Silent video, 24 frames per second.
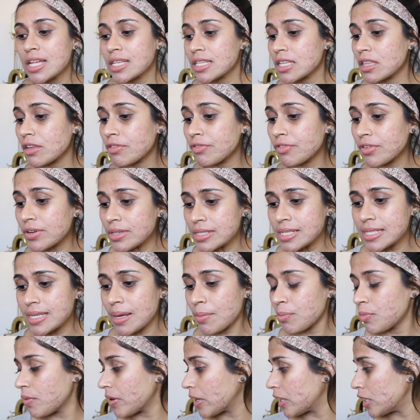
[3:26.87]
the first
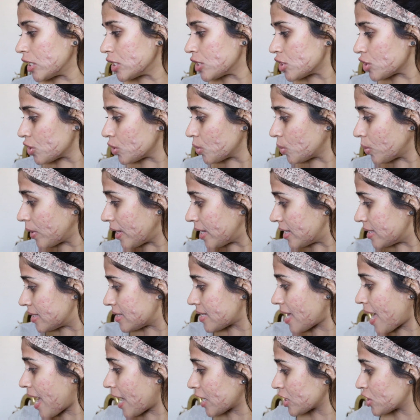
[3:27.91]
step we're going to do
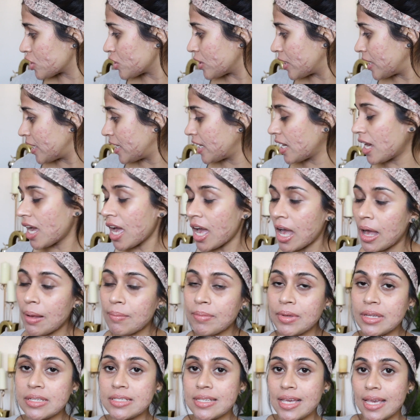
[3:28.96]
is actually
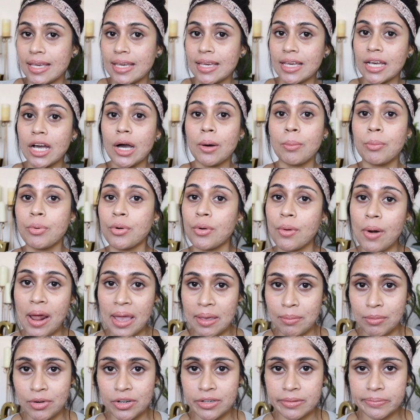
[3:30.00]
taking a
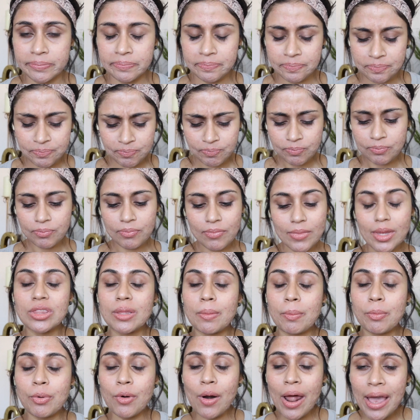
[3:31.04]
primer.
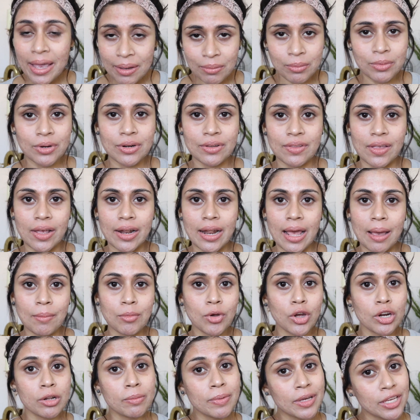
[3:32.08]
The primer that
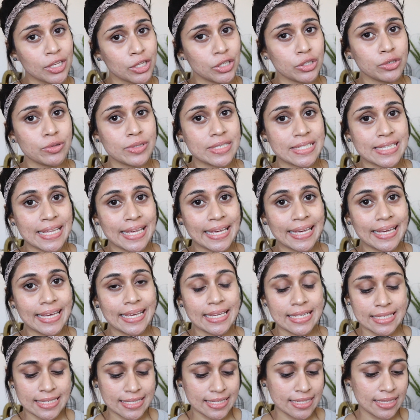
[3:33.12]
I'm going to be using
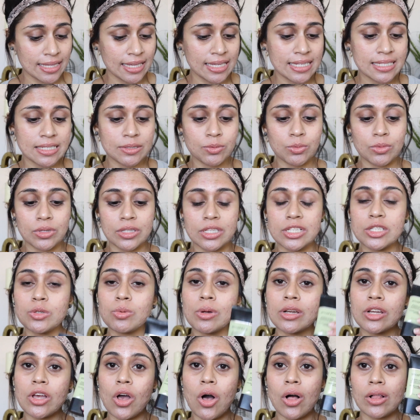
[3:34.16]
is this
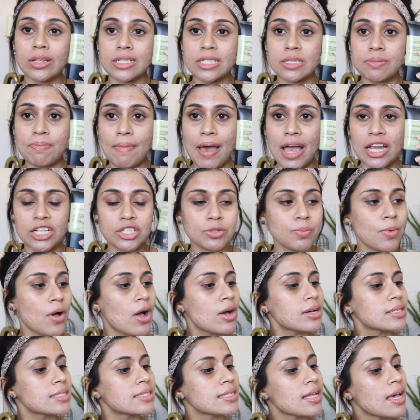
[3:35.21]
one called
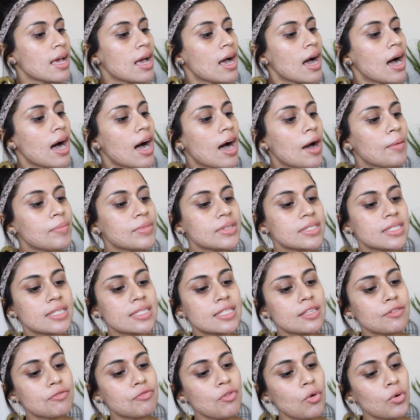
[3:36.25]
Smashbox. This
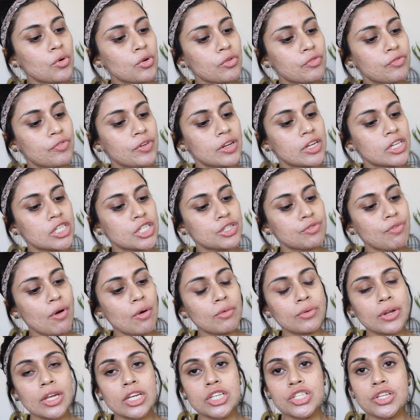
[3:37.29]
is the photo finish
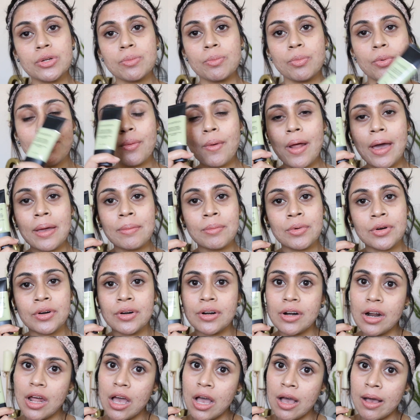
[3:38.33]
foundation
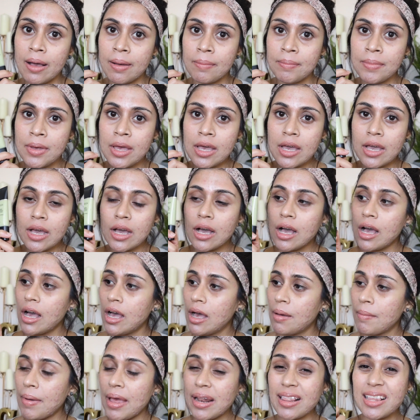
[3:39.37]
primer,
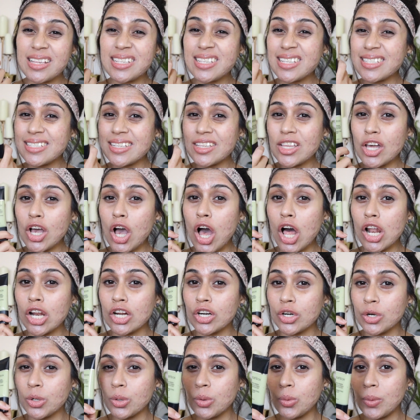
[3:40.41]
and this is in the
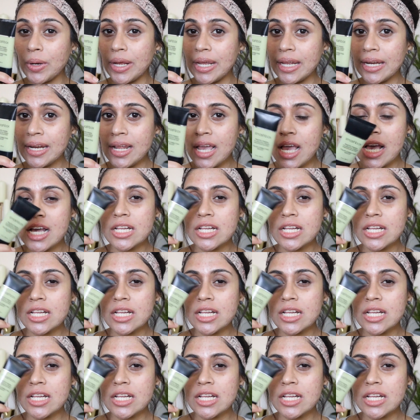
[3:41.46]
color green.